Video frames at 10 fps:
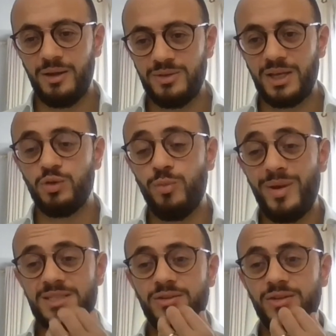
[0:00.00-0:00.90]
take the
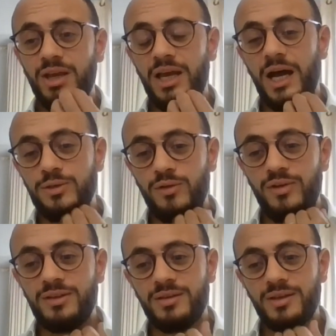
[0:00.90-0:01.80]
best out of
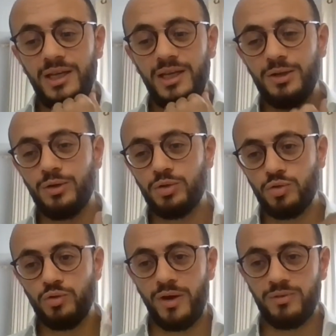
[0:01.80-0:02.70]
it in order
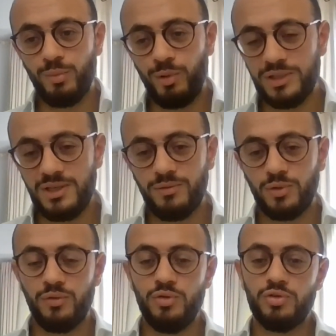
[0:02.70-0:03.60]
to drive the policy for
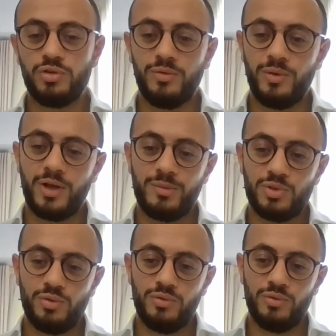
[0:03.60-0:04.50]
the future when it
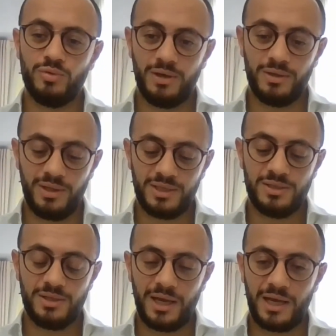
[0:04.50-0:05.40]
comes to
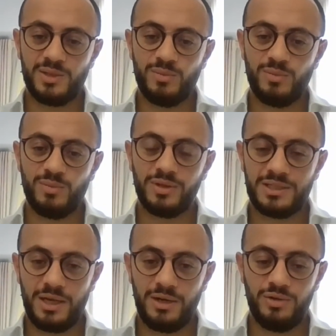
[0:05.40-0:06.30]
things that are as important
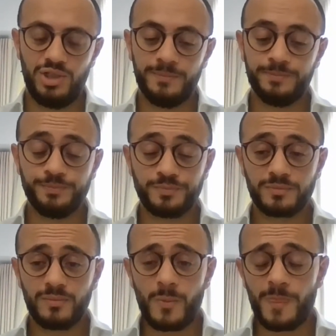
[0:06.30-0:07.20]
as energy.
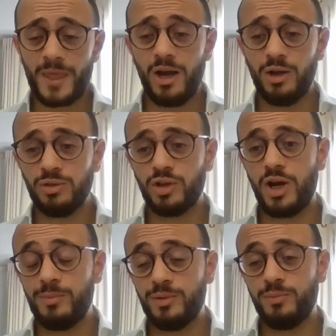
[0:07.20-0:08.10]
On the
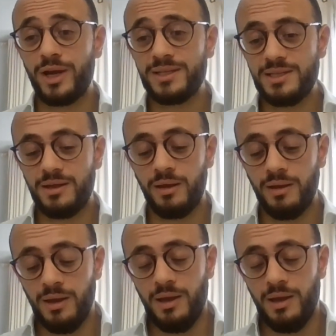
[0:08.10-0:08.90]
carbon pricing,